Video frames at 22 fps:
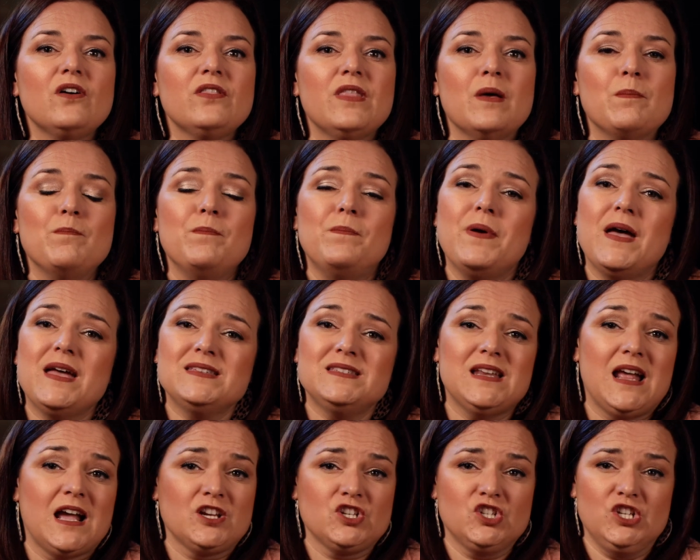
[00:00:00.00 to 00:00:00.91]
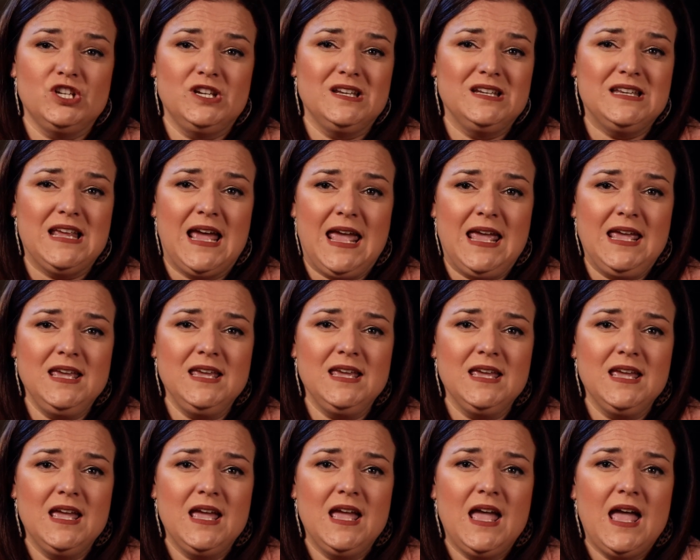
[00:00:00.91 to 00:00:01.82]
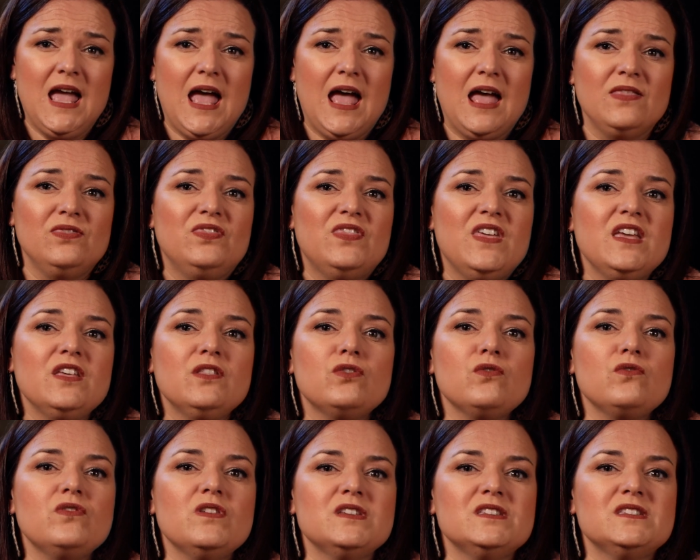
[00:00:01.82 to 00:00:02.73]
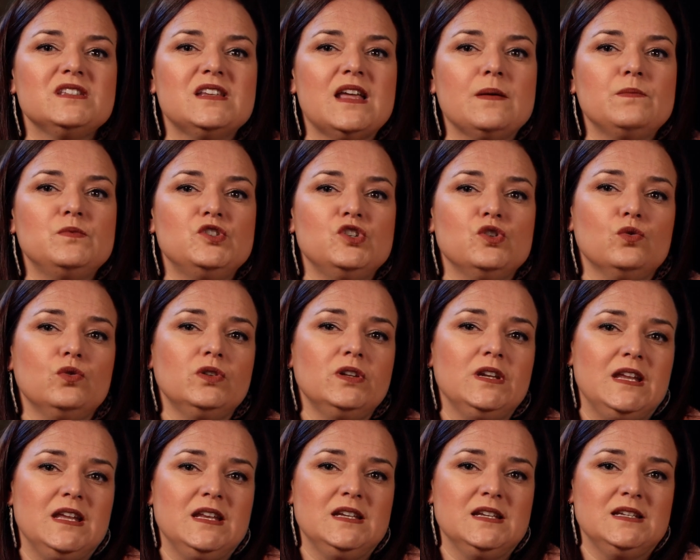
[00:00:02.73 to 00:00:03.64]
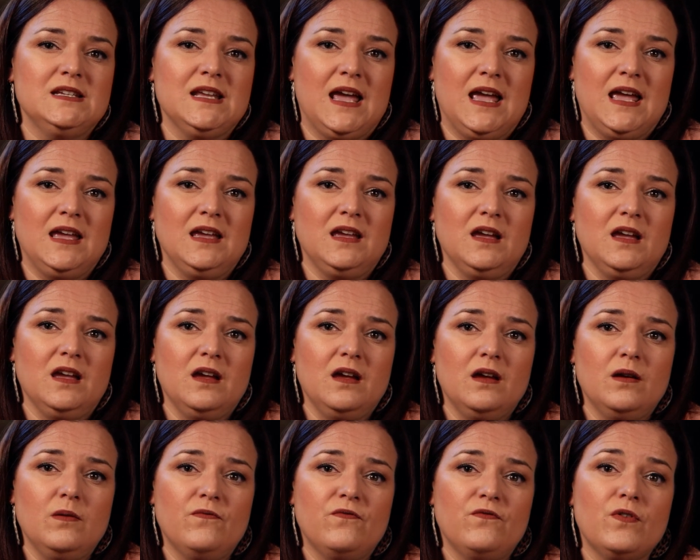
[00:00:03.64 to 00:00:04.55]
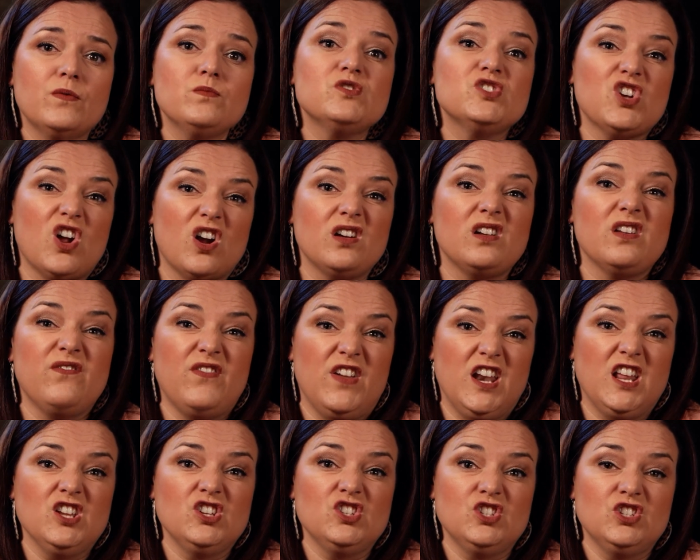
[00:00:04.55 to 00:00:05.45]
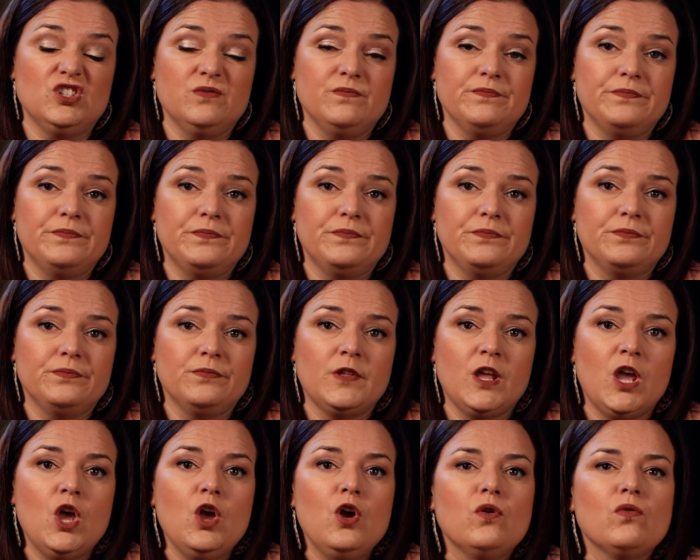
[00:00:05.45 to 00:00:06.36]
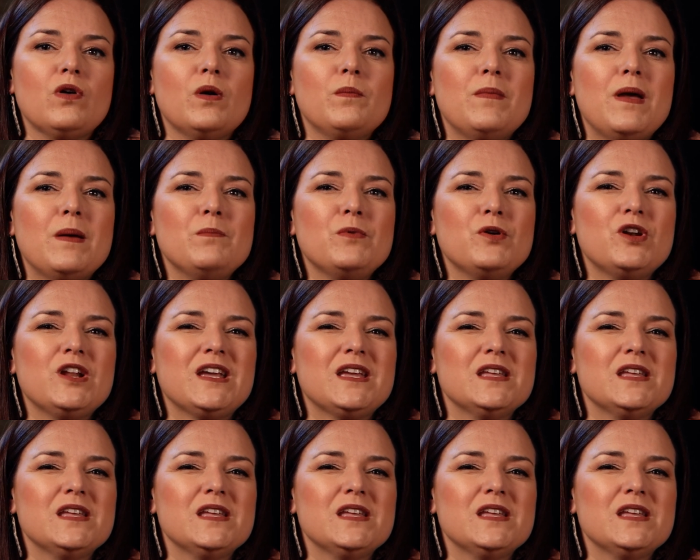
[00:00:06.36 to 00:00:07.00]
on the best action to take and think through the steps you'll need to take from start to finish. Remember to